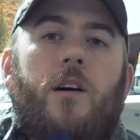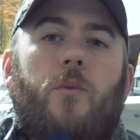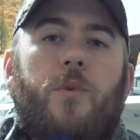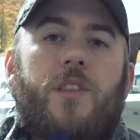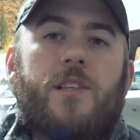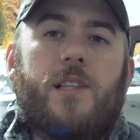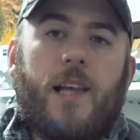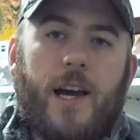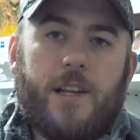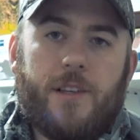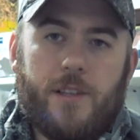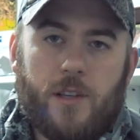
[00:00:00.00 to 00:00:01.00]
with as
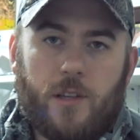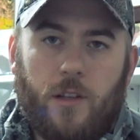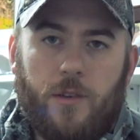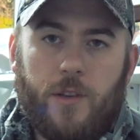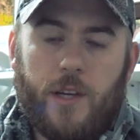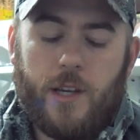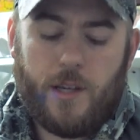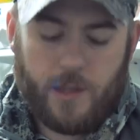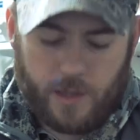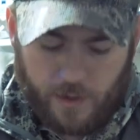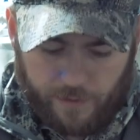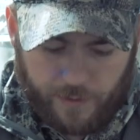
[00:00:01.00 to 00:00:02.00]
light as this clothing
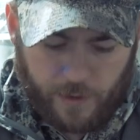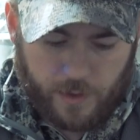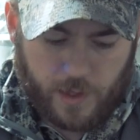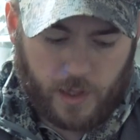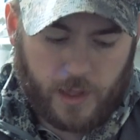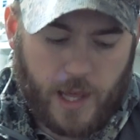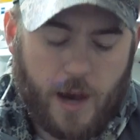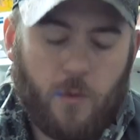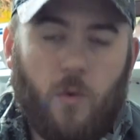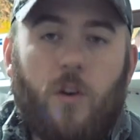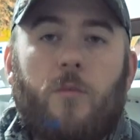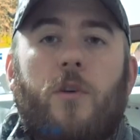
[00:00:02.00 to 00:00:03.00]
is, it feels a lot
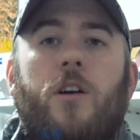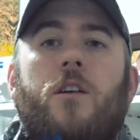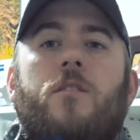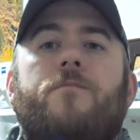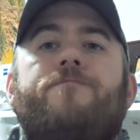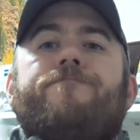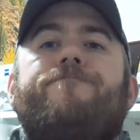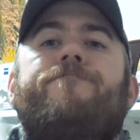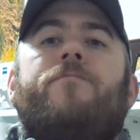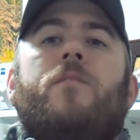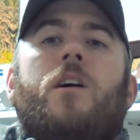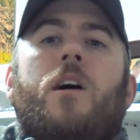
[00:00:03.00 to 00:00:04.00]
warmer
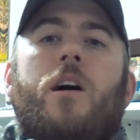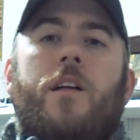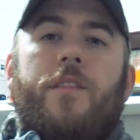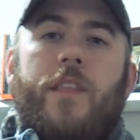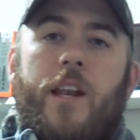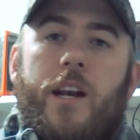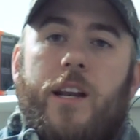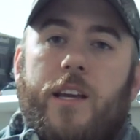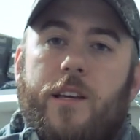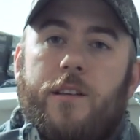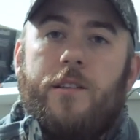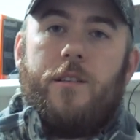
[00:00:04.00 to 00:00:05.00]
than it
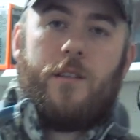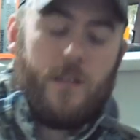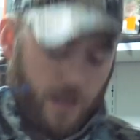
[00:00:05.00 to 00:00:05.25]
is,